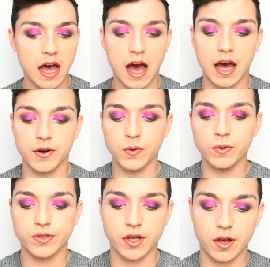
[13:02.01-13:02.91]
And
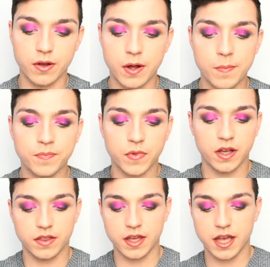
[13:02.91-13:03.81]
also
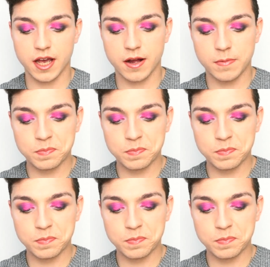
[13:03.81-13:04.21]
the